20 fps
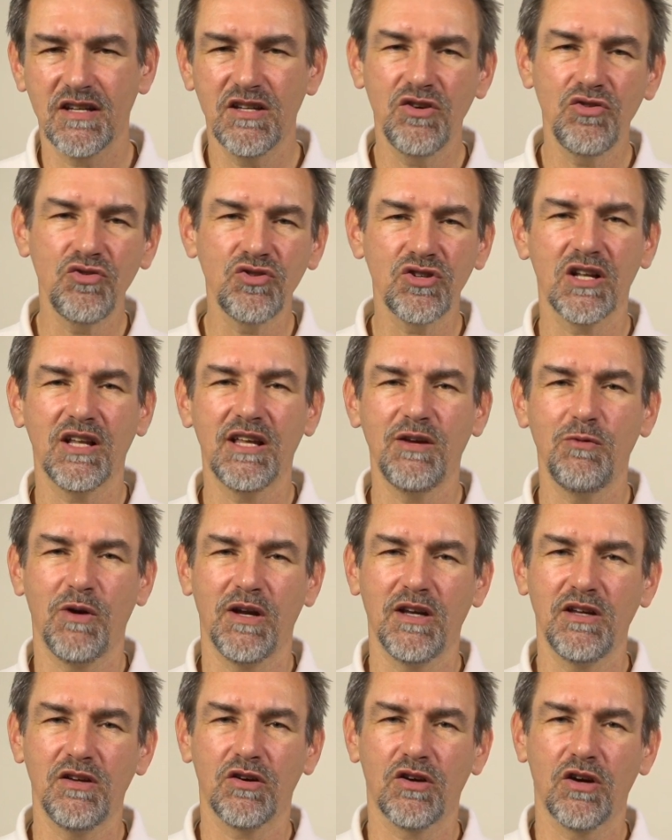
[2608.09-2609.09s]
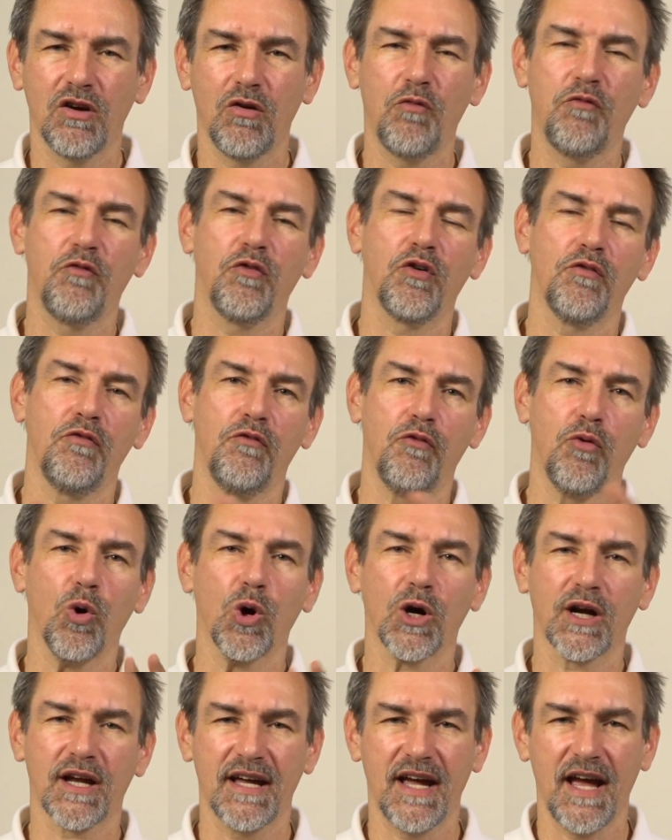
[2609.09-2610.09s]
Usually when you go for
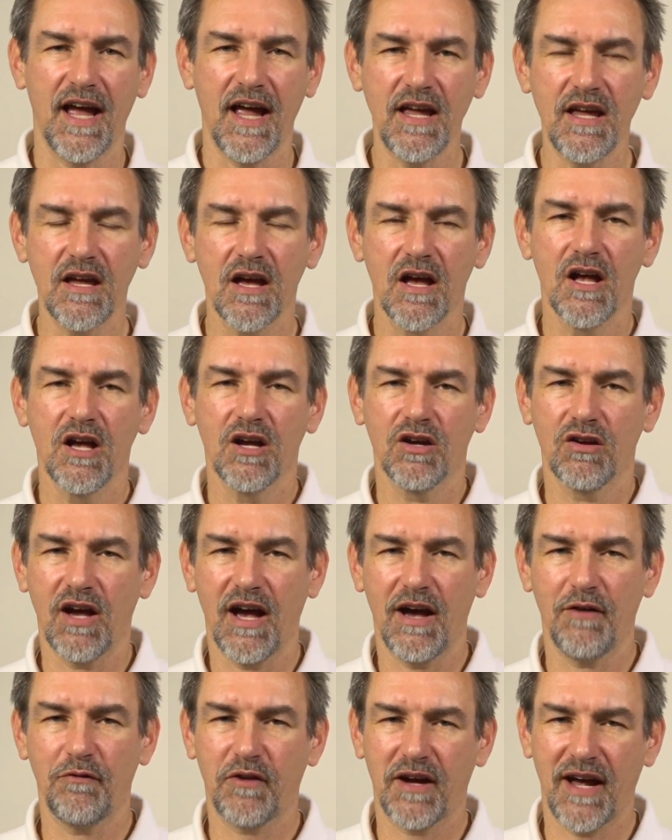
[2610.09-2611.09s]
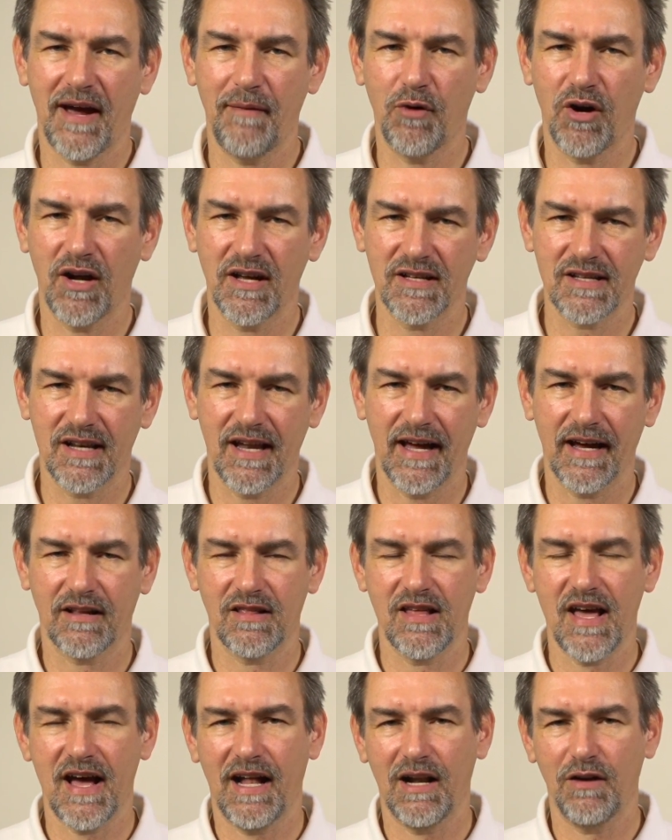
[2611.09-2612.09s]
4K, you have cameras
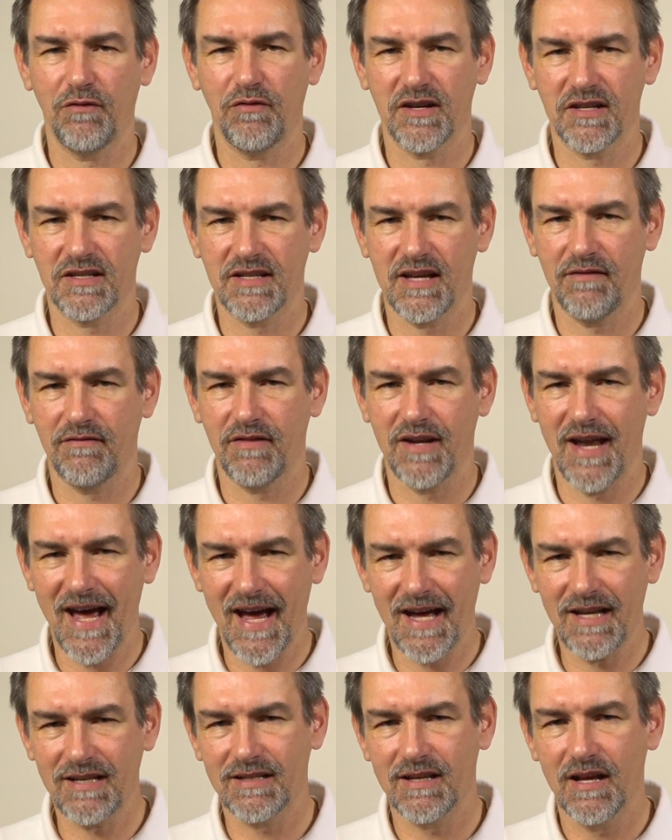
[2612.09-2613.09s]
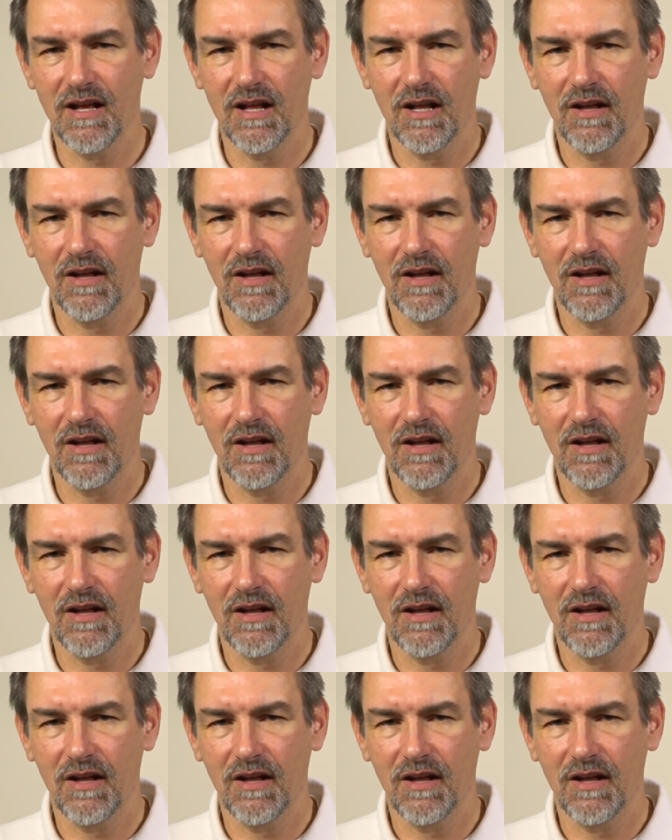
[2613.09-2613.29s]
like the Alpha 7S,